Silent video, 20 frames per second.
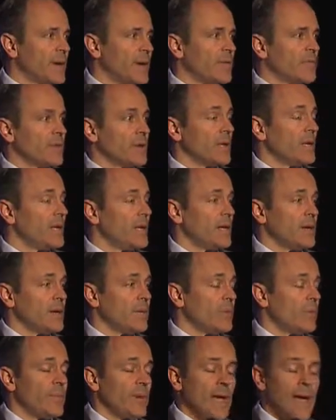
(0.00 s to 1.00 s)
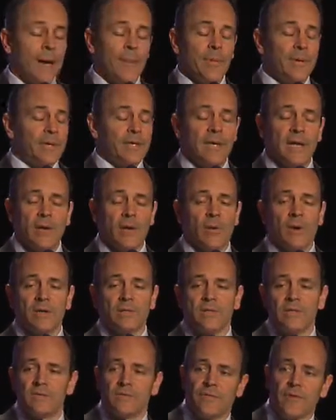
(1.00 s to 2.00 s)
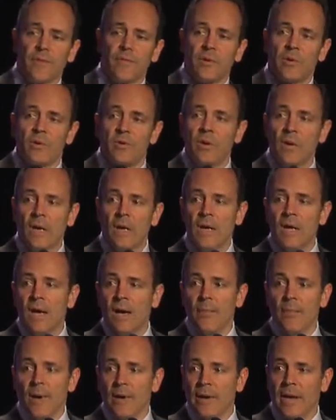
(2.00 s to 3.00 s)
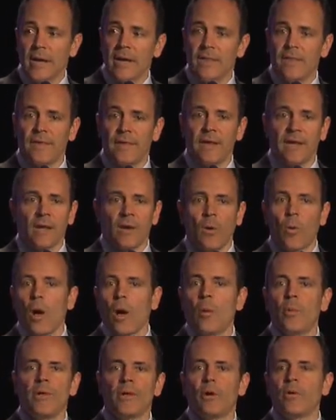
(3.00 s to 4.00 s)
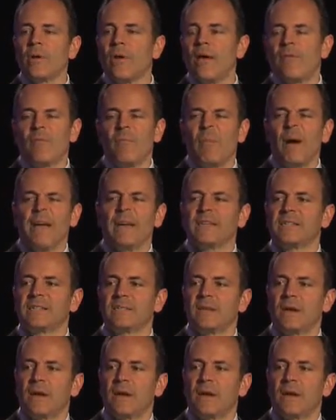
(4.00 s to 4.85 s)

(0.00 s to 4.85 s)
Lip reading: I really would be happy to take questions from you about anything. And while we don't have mics